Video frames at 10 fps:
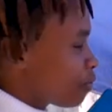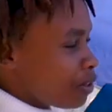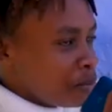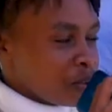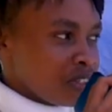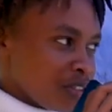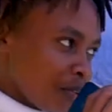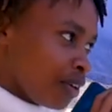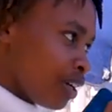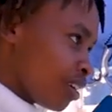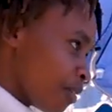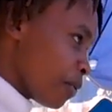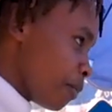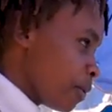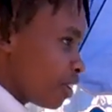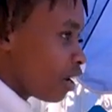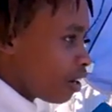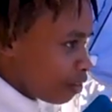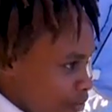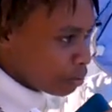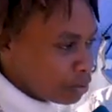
if I'm twenty-four and maybe I have a